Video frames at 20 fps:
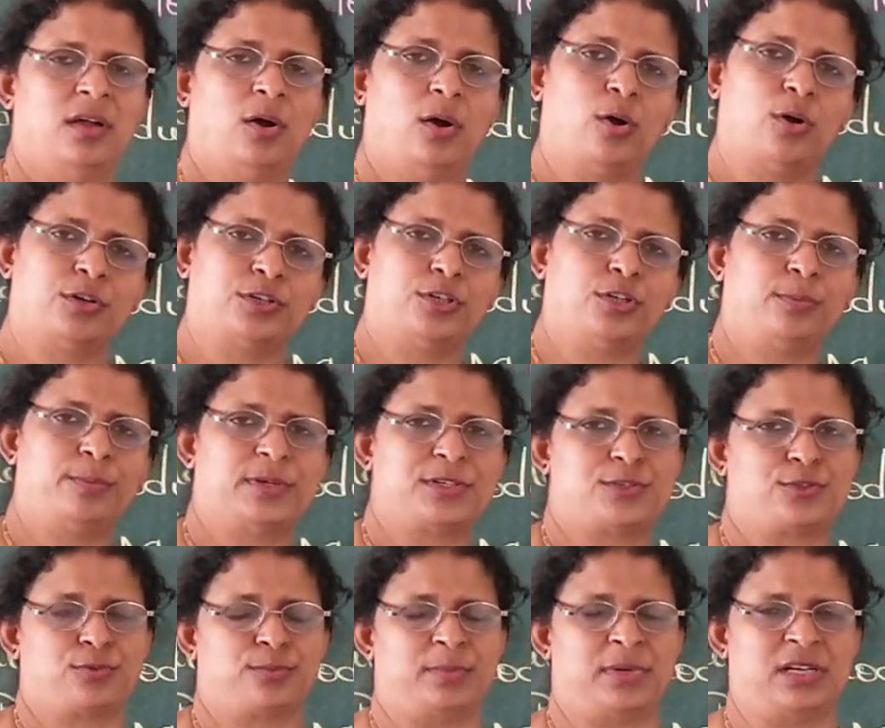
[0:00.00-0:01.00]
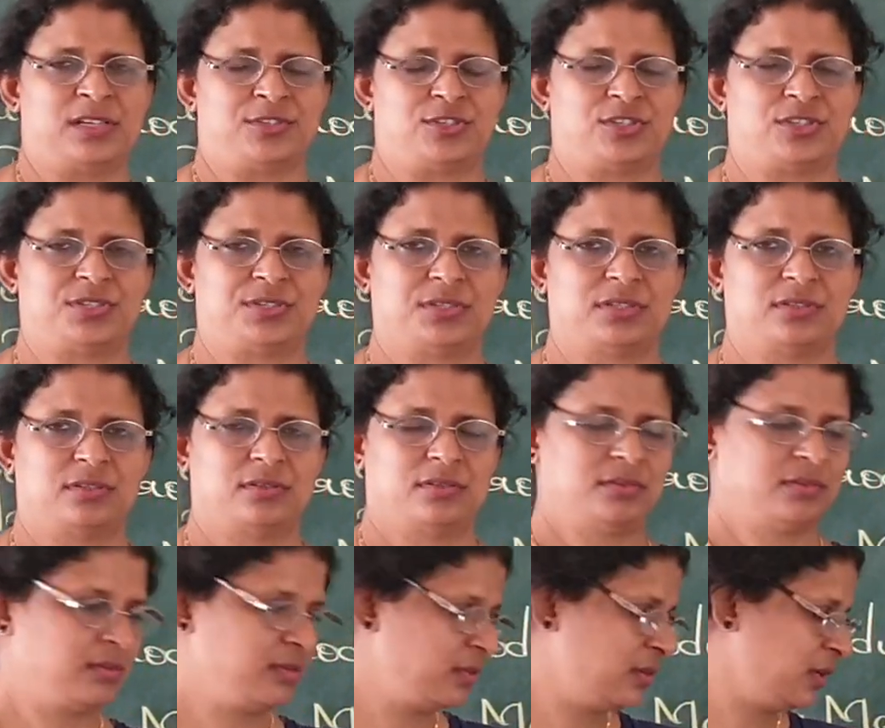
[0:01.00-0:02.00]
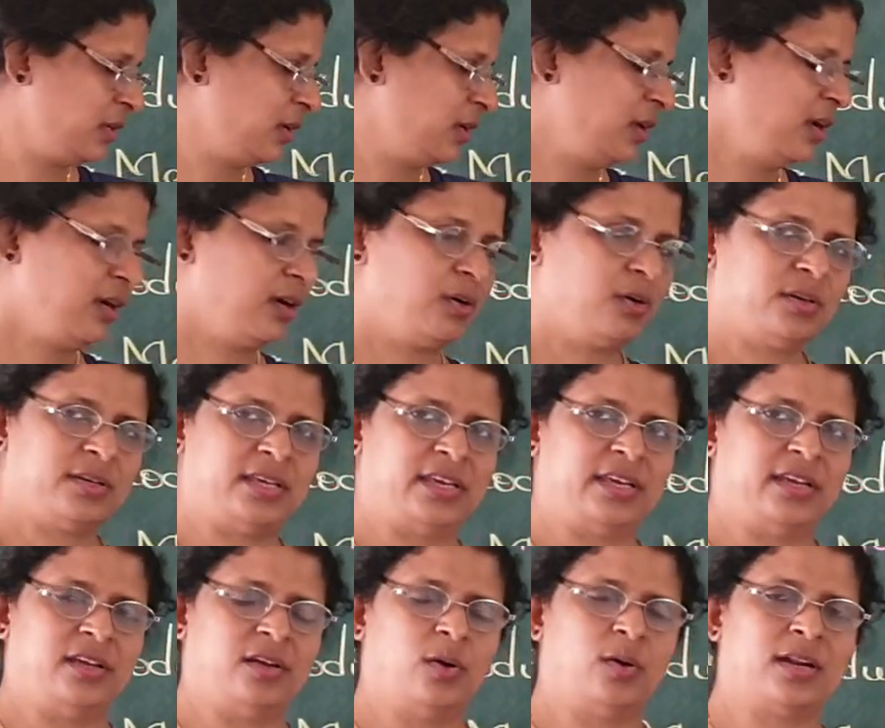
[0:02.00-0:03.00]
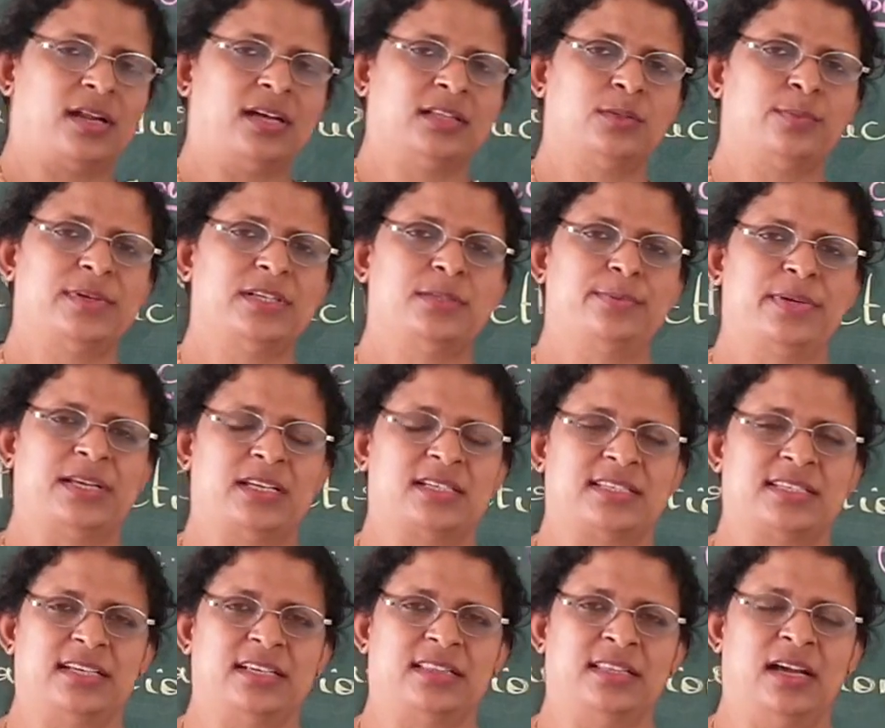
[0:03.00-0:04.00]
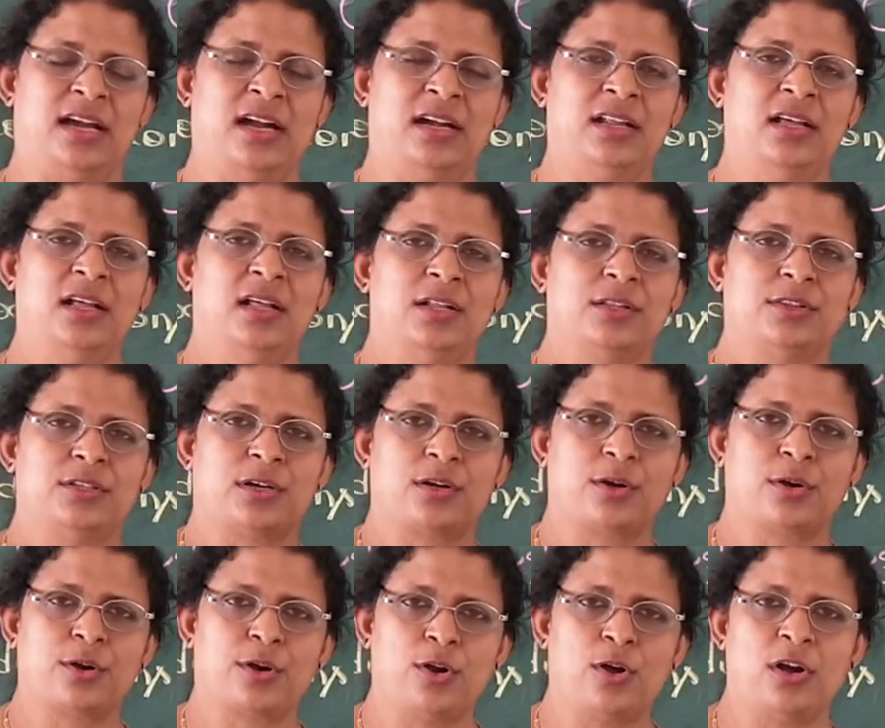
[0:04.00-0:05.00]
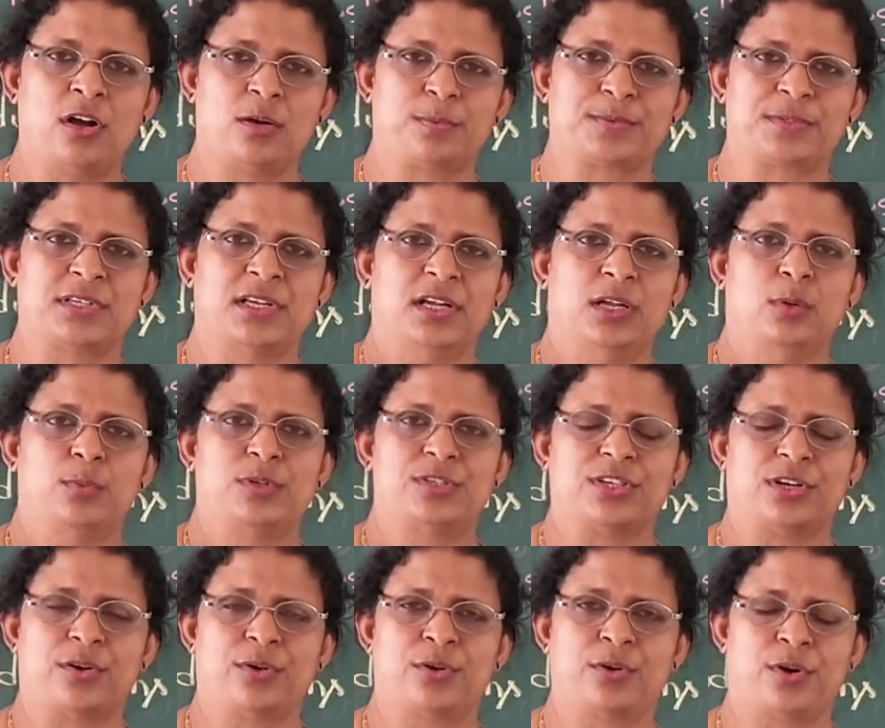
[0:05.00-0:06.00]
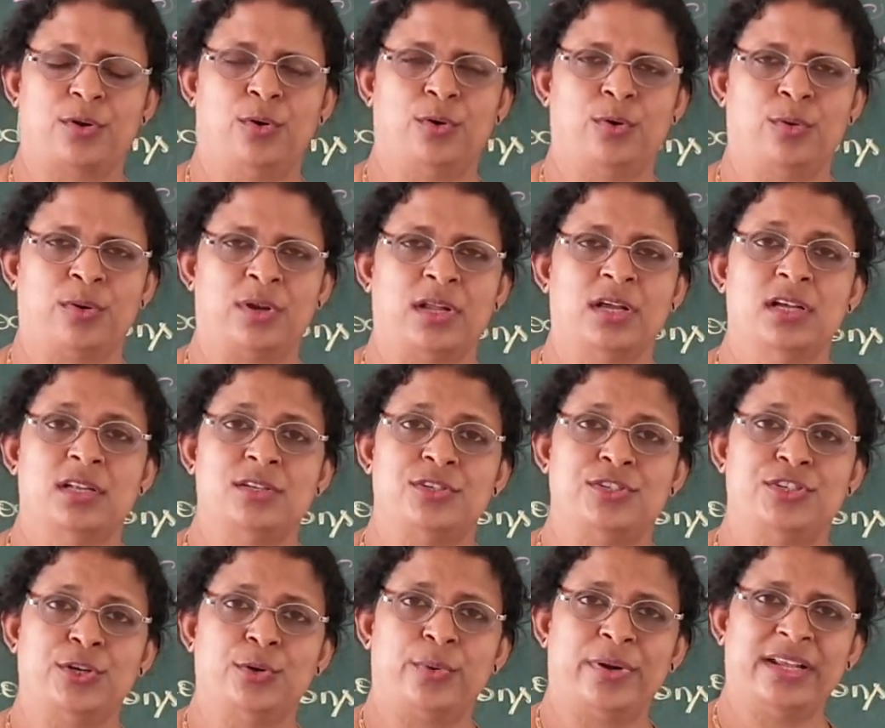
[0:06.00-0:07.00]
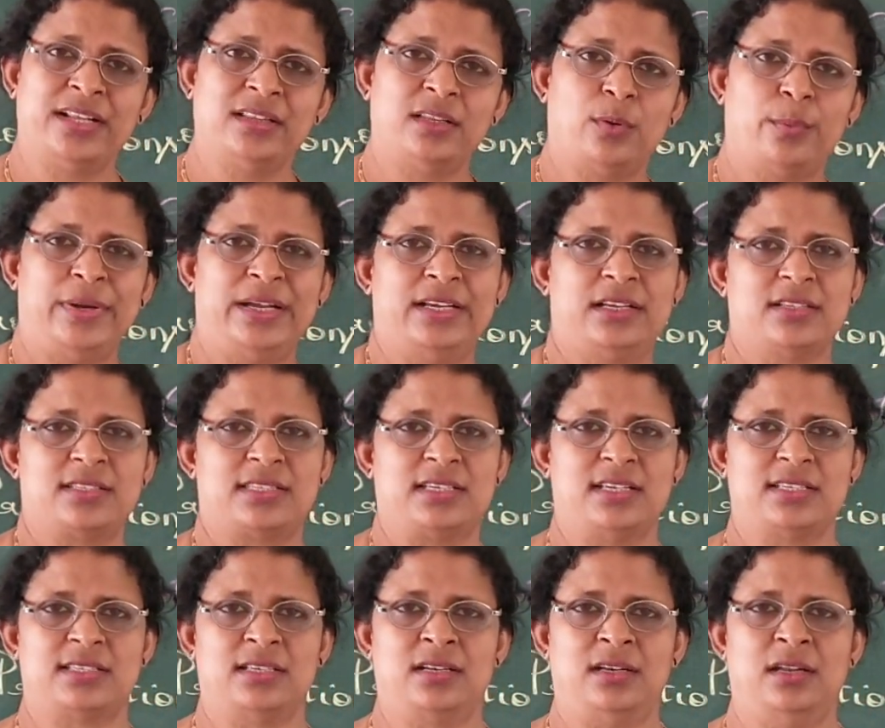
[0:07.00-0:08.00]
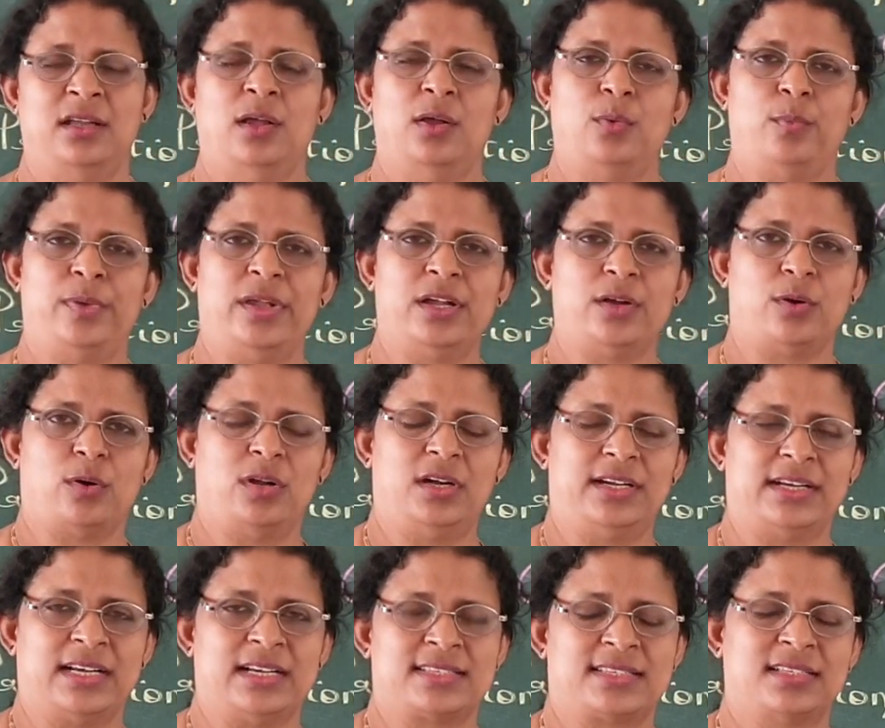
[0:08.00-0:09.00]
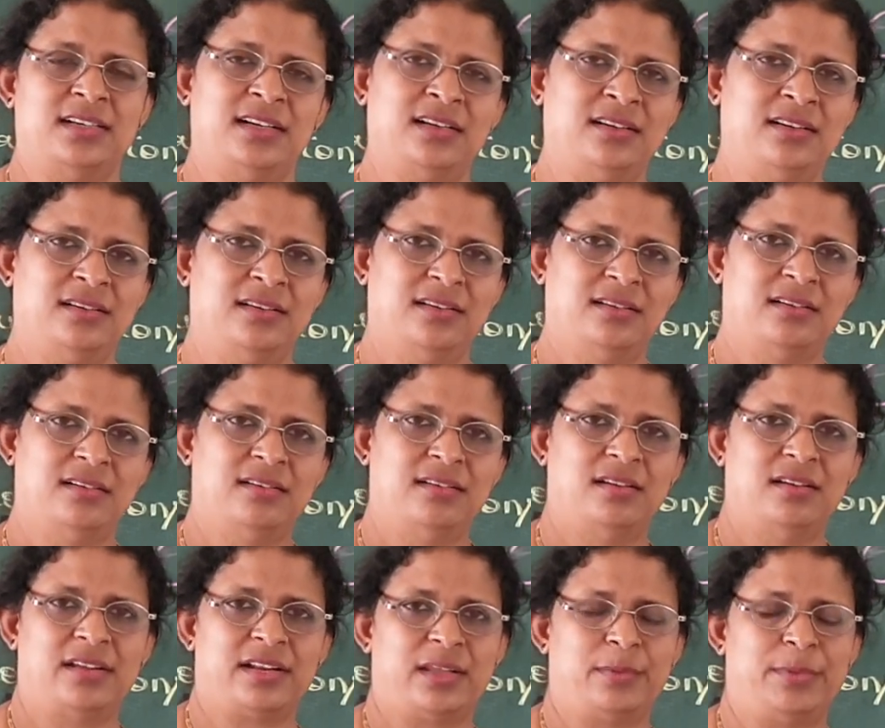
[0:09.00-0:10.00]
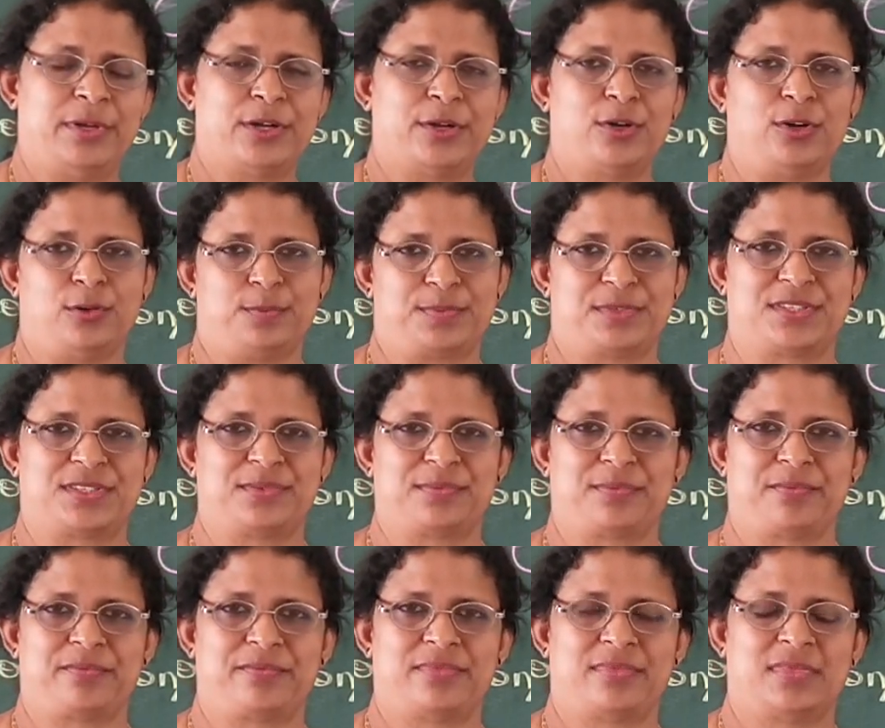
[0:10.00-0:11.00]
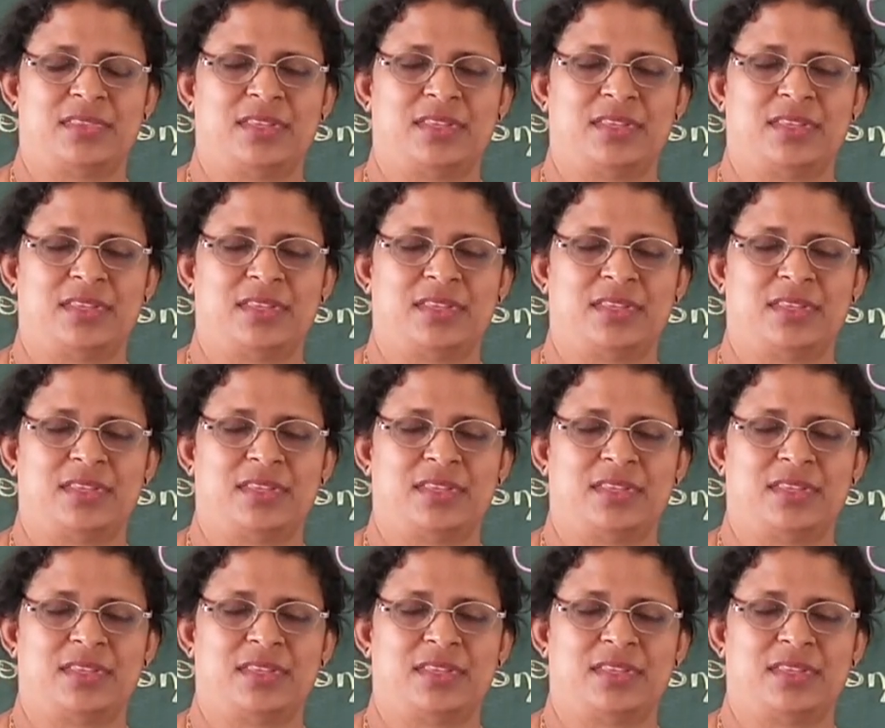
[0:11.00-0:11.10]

October to March. Okay, or otherwise we can say that the crops which are grown during the winter season, we call it as a rabi crops.